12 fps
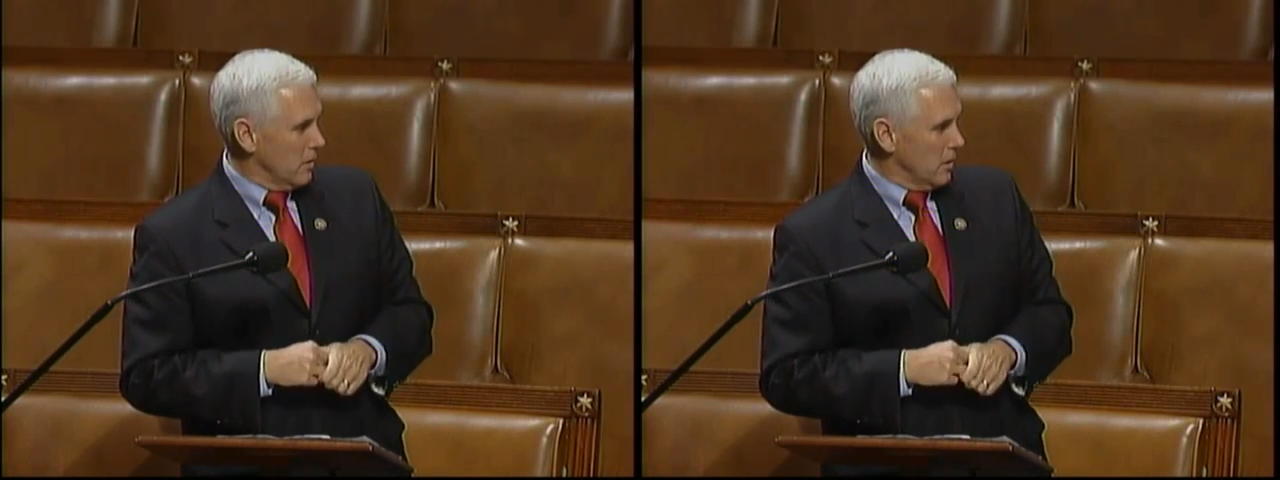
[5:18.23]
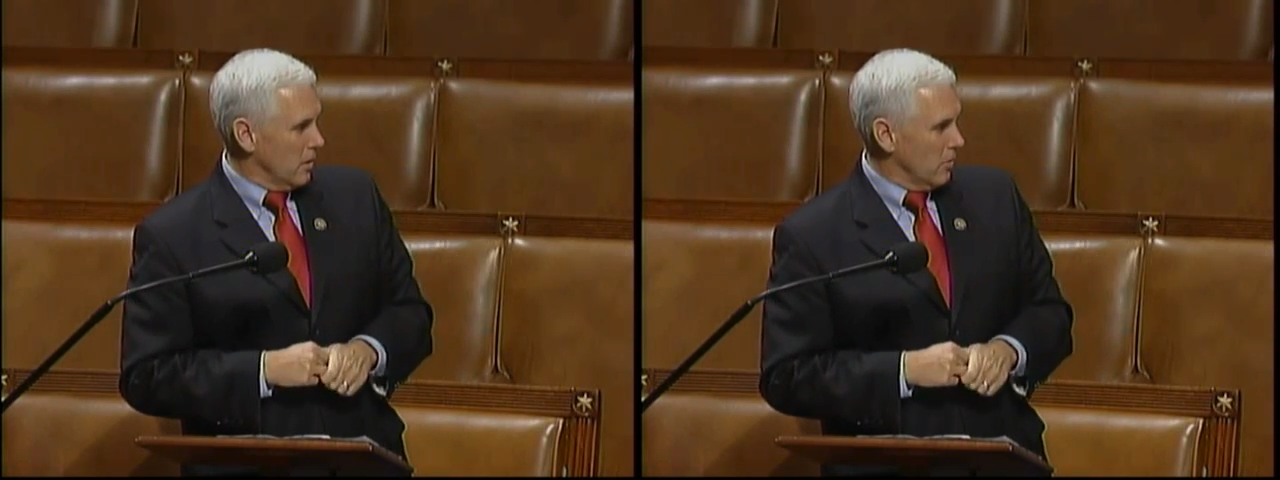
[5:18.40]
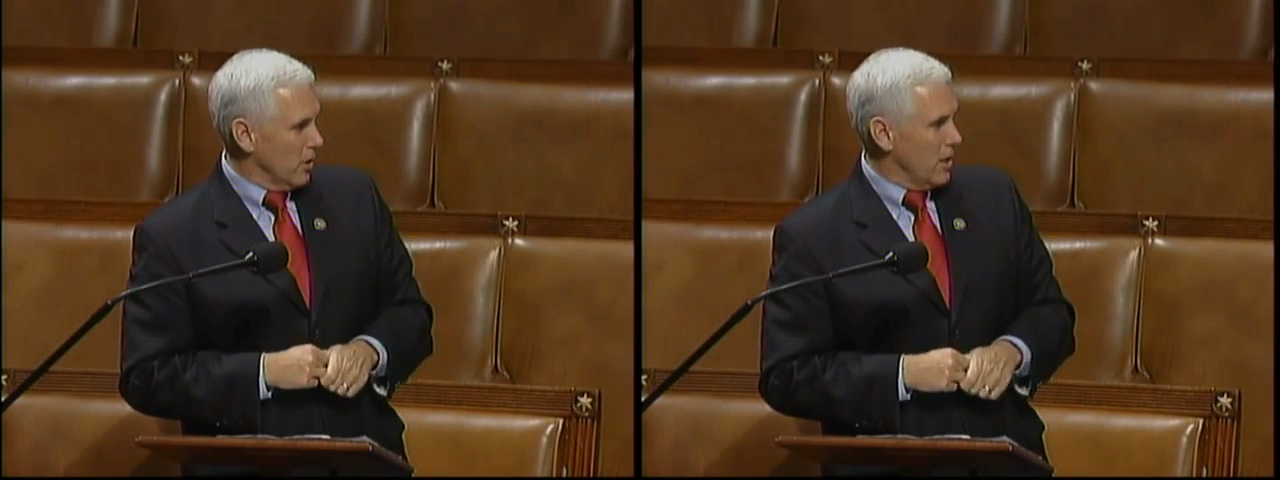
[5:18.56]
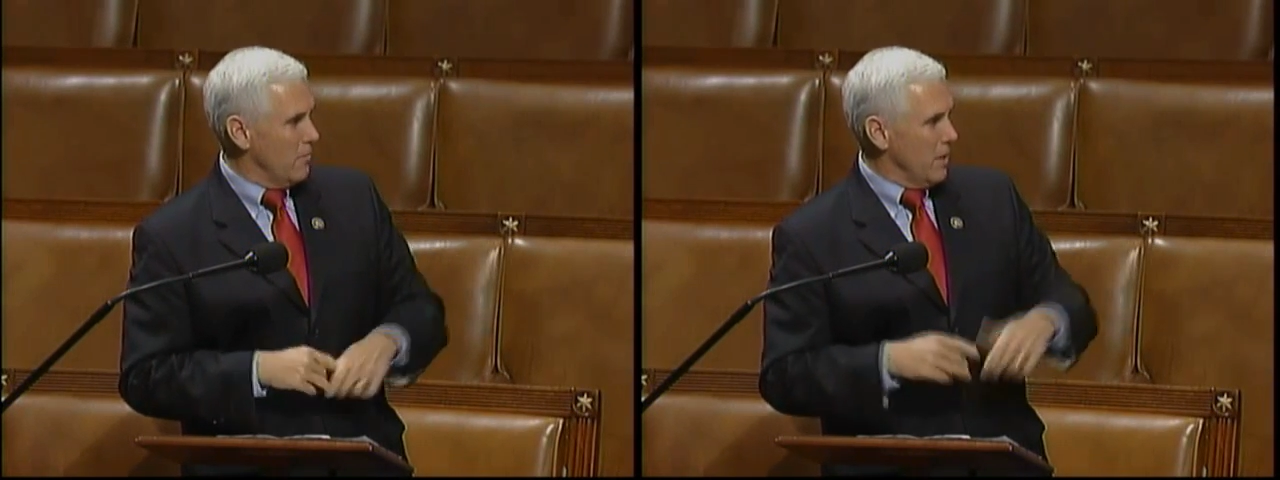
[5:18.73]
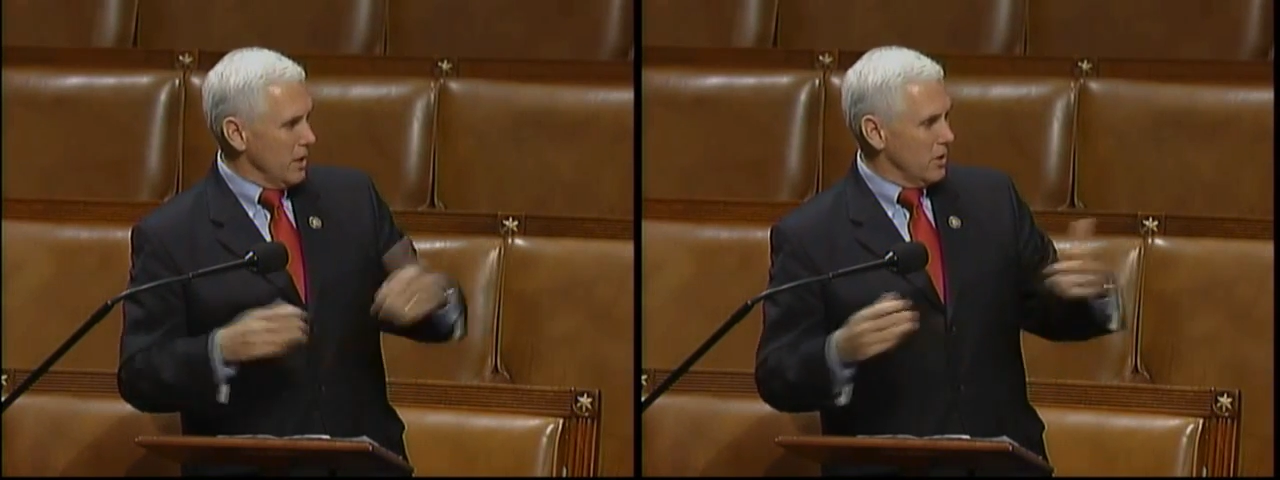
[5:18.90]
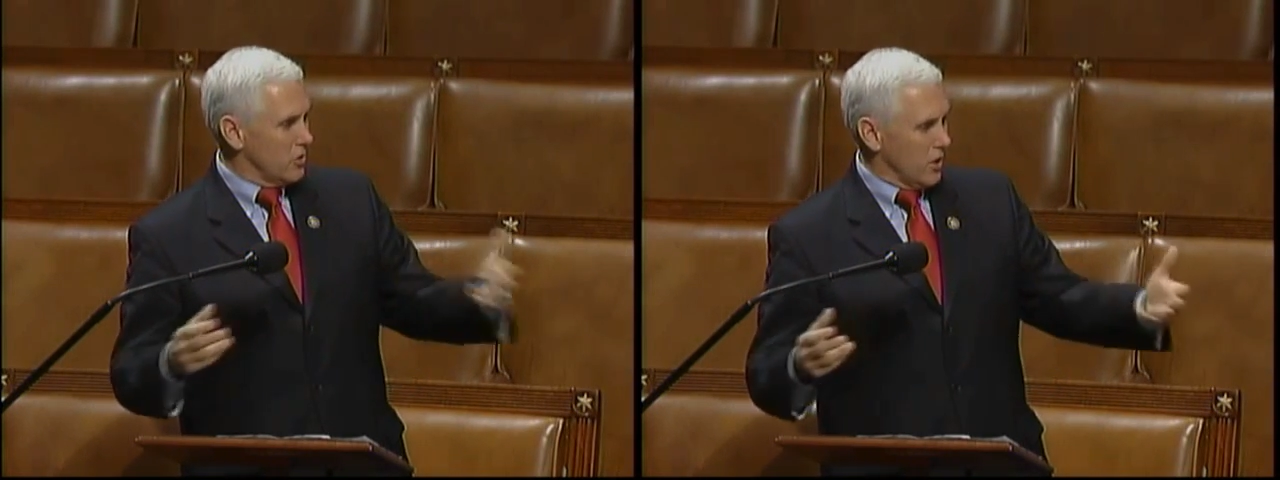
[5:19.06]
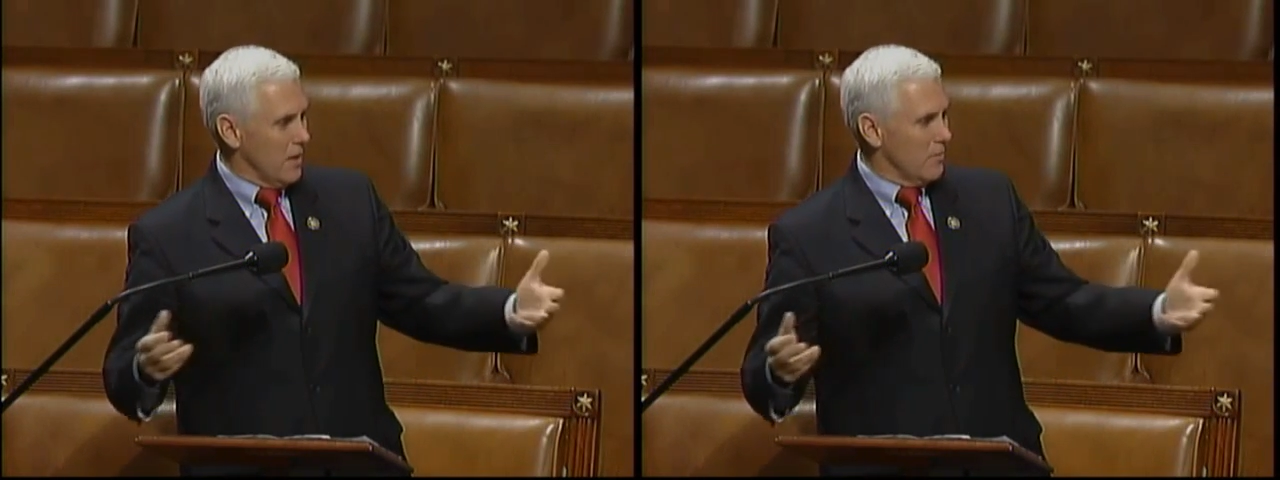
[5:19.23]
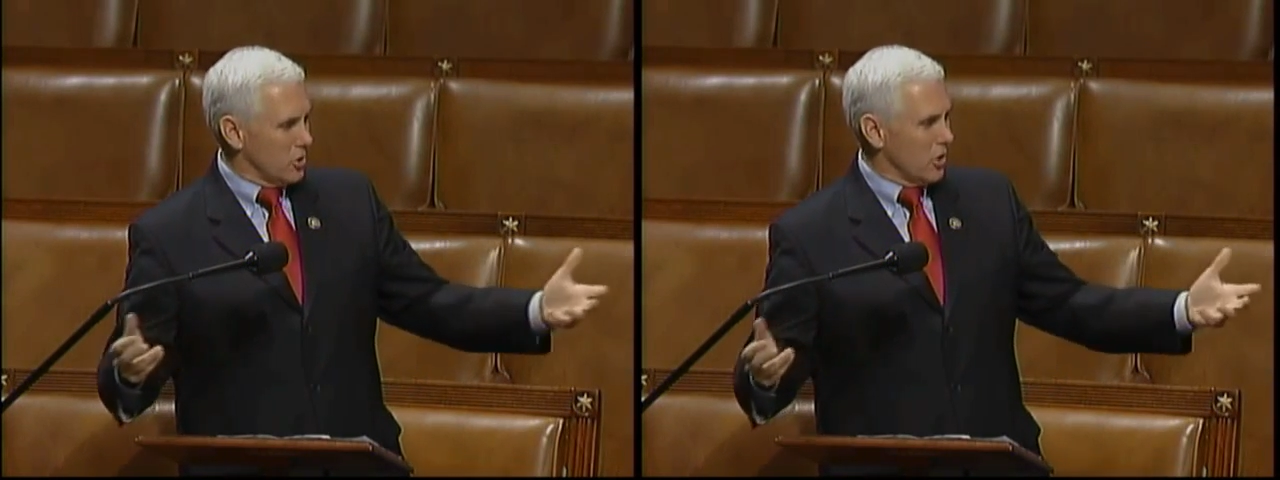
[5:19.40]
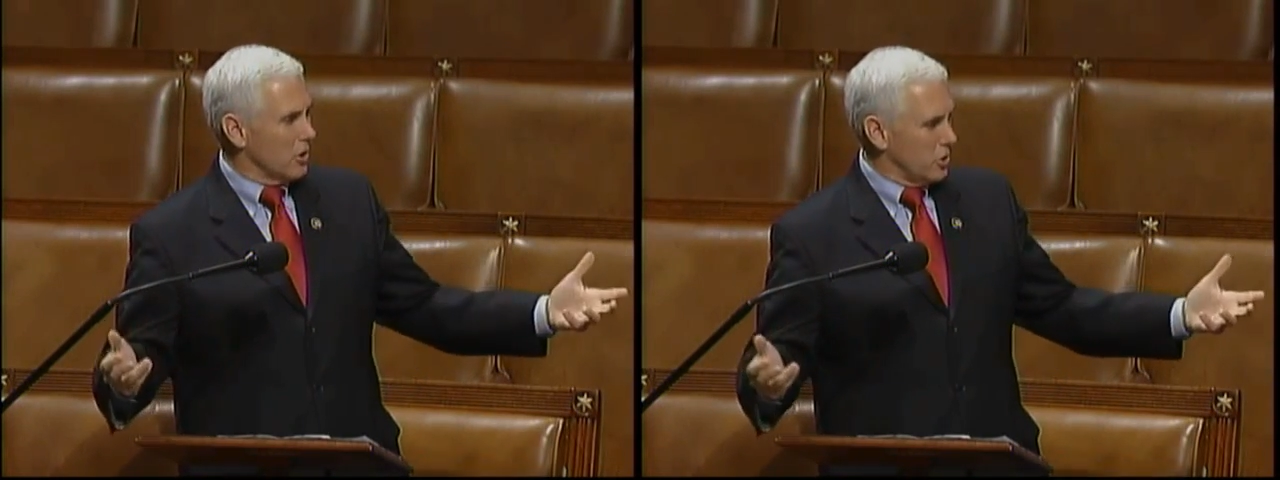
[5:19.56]
where he made the same
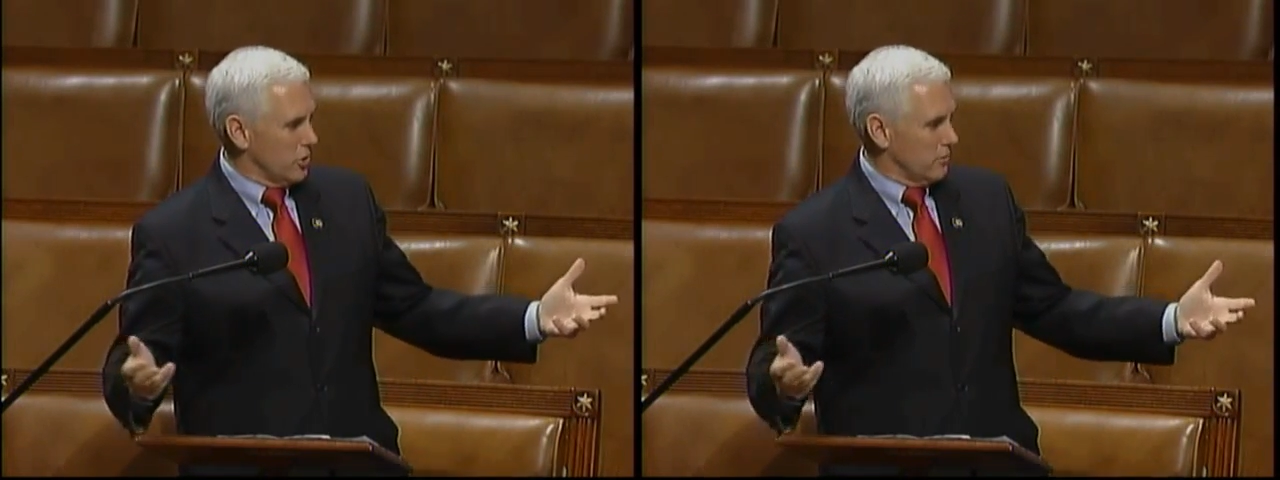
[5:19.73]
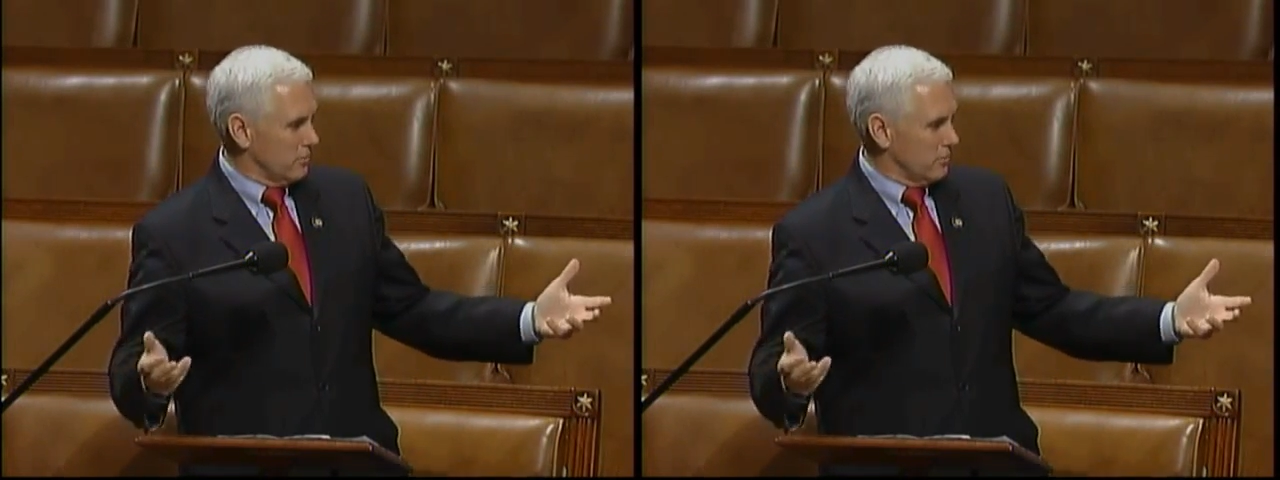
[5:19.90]
assertion.